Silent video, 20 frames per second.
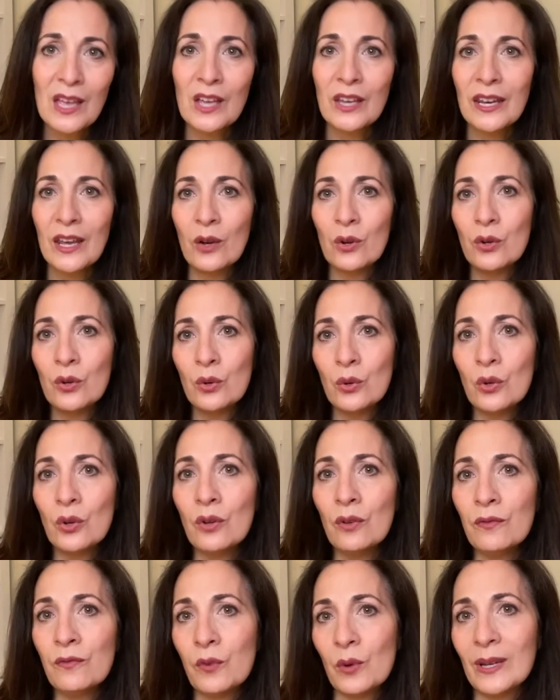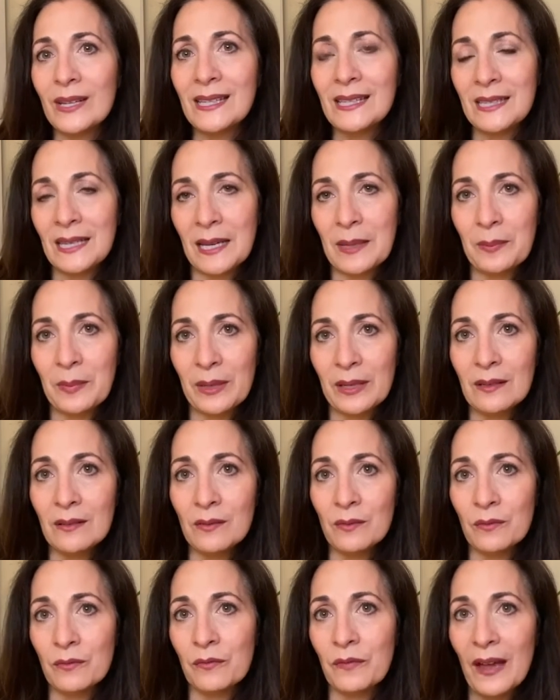Now, Google Voice Typing,
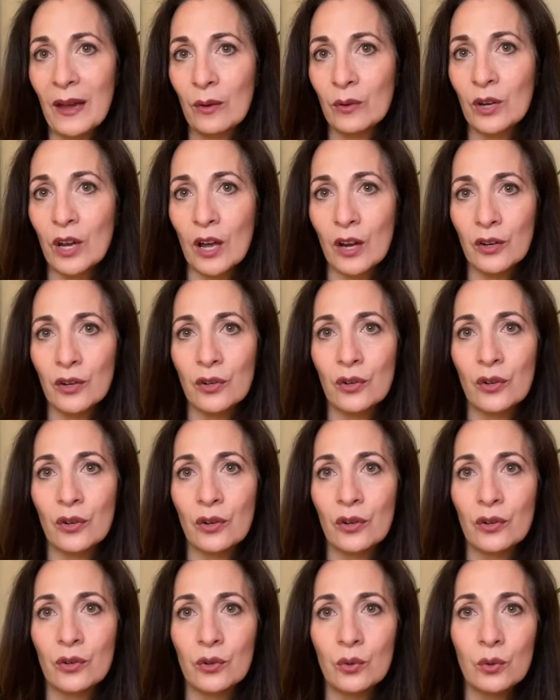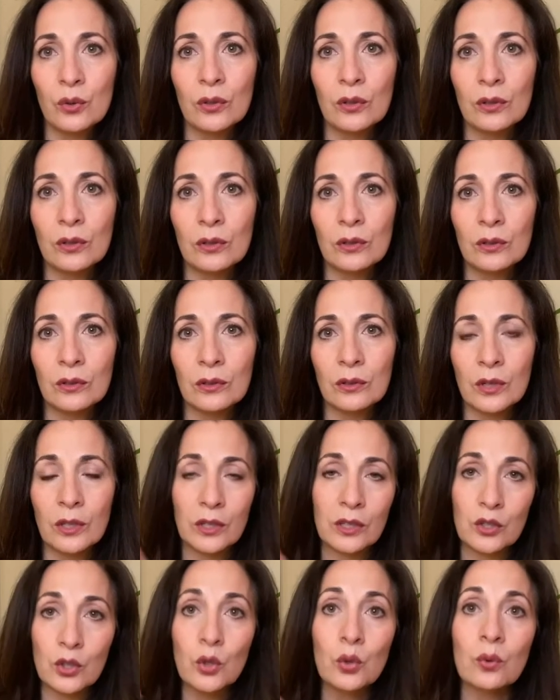found under Google
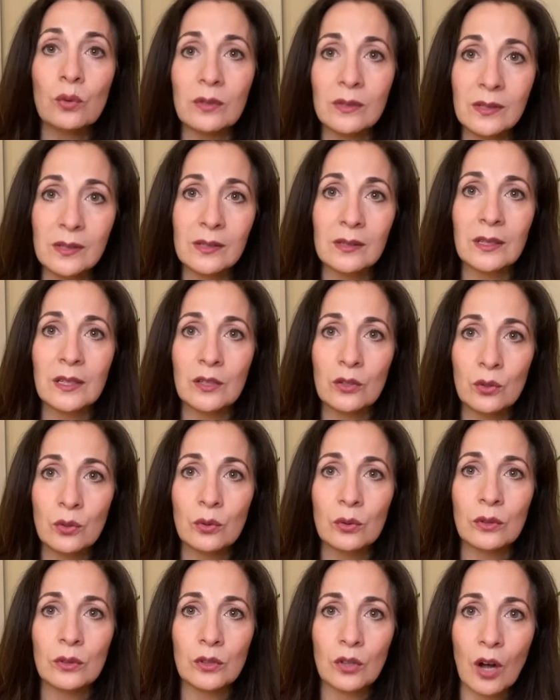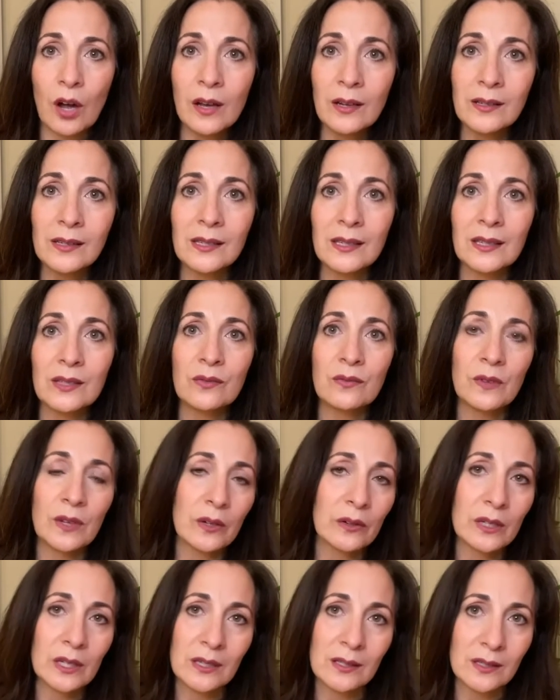Tools in Google Docs, is
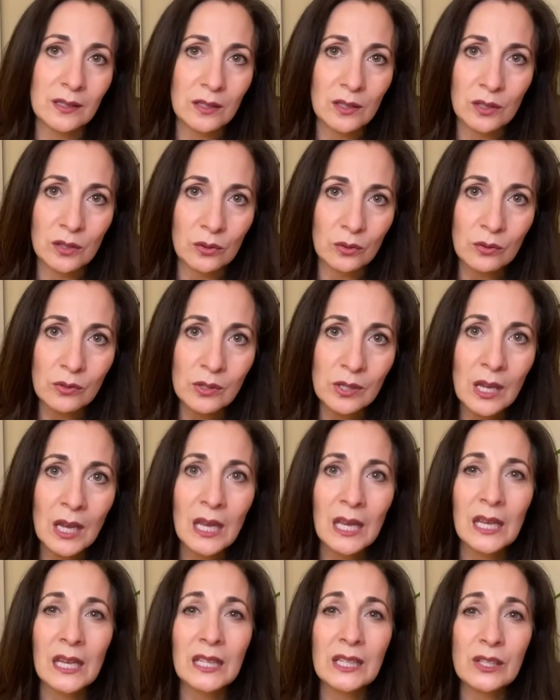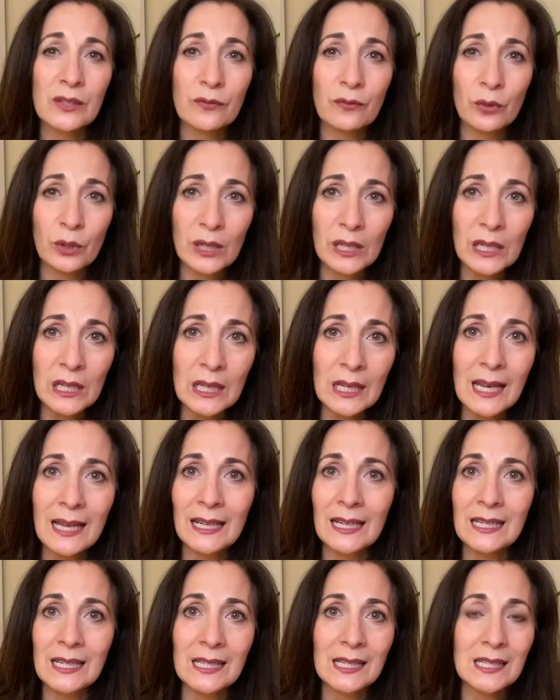very easy to use. It's free and
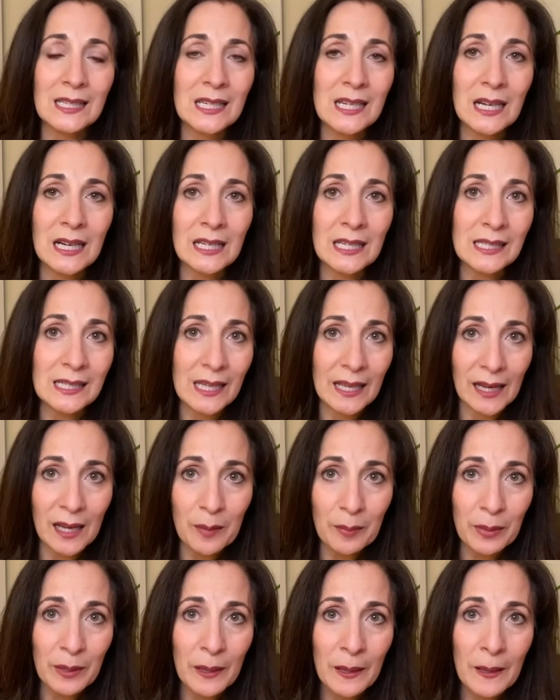it doesn't need any setup.